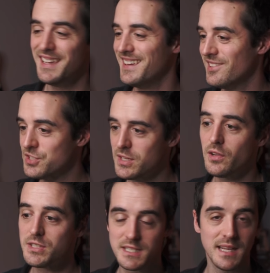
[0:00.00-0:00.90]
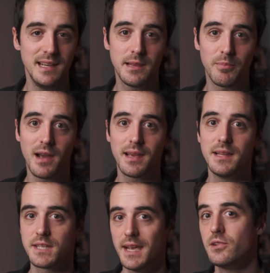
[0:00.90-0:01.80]
You'll still see the plugins
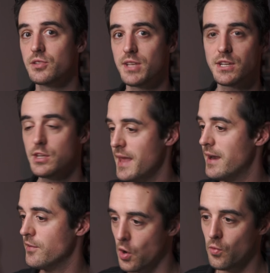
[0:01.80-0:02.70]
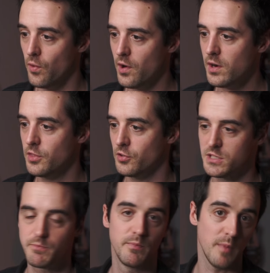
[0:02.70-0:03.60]
in your session that don't work. They'll
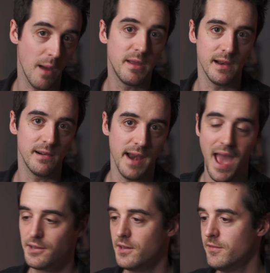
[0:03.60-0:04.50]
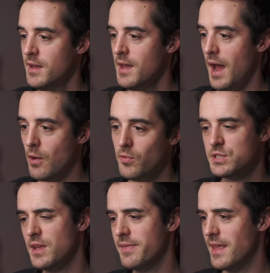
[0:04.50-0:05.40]
just appear inactive. I wish
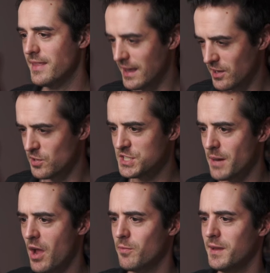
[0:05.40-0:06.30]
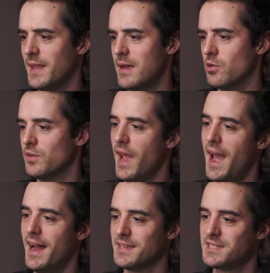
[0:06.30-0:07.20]
that they could somehow be labeled
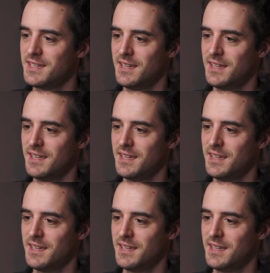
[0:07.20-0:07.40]
as